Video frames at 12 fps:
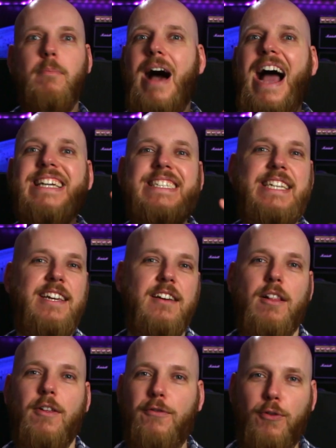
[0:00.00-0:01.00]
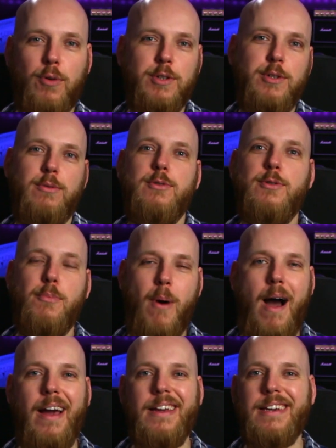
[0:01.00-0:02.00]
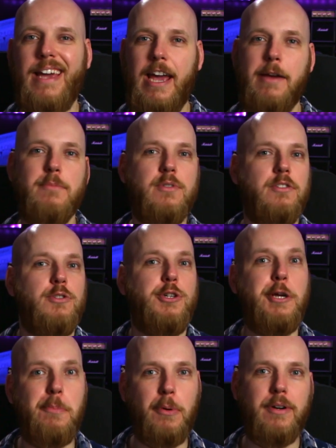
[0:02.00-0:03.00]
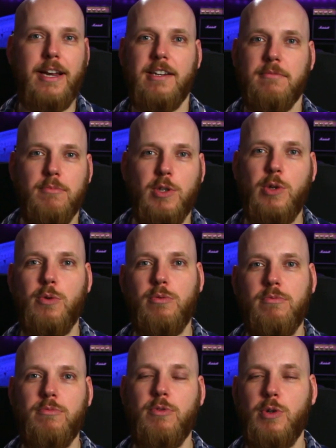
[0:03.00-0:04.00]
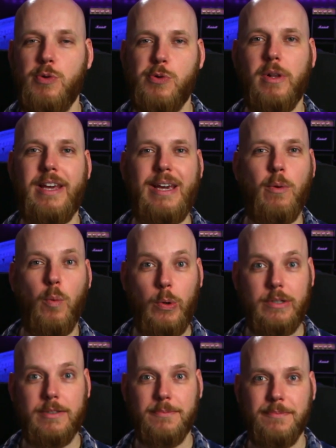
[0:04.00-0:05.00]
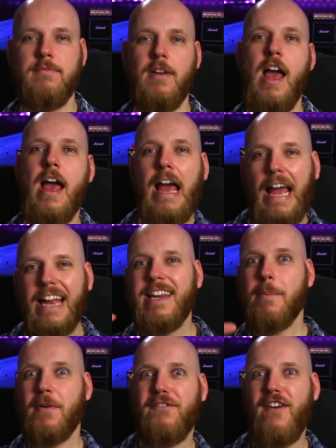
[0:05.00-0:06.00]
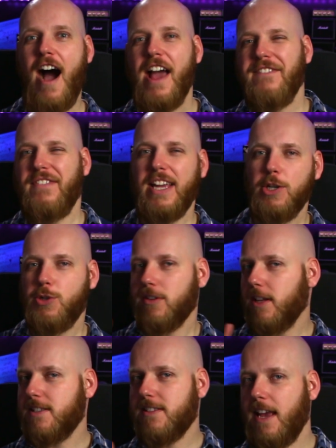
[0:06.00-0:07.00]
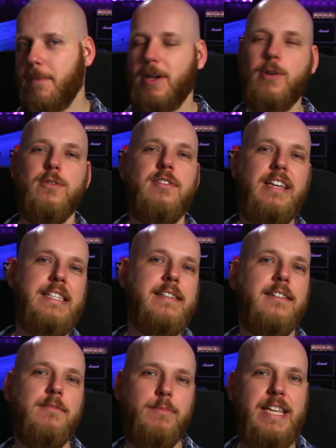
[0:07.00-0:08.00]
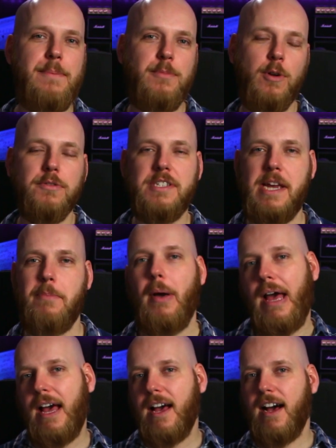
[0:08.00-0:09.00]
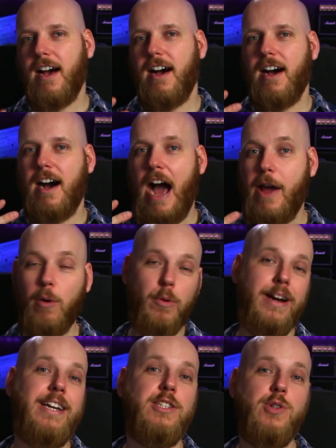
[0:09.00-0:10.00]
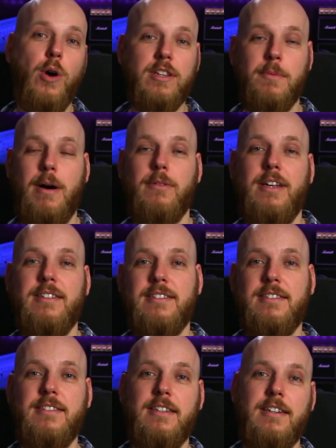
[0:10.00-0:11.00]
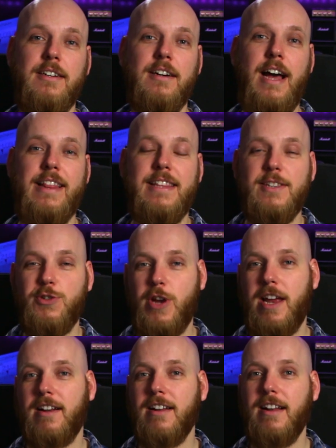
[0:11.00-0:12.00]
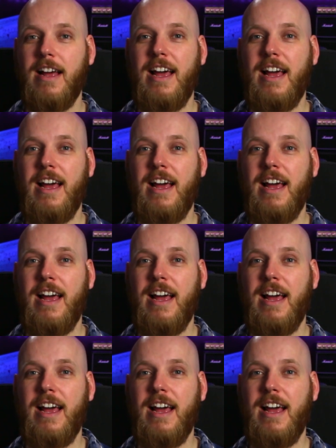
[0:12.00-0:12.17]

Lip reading: ideal for you to buy games cheaper than you usually would. And number 5-ish, let's say, because it's a tip, non-tip, I already talked about this at this channel,